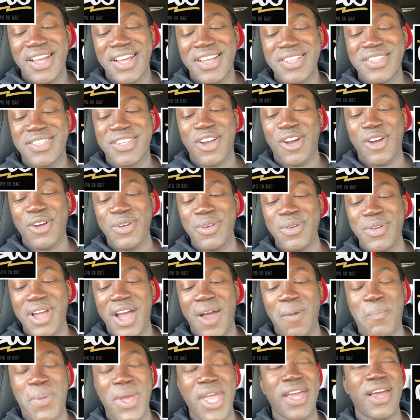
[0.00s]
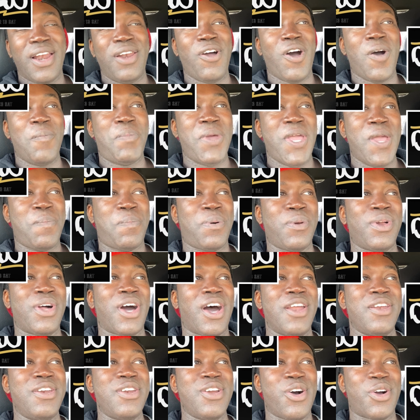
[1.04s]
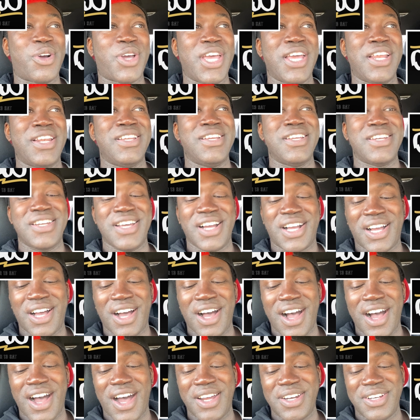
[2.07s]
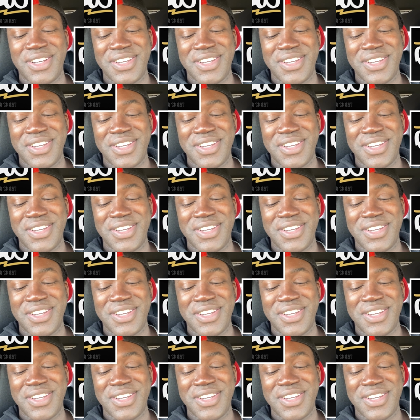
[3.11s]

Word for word: So a, pe- a lot of people are knocking the card.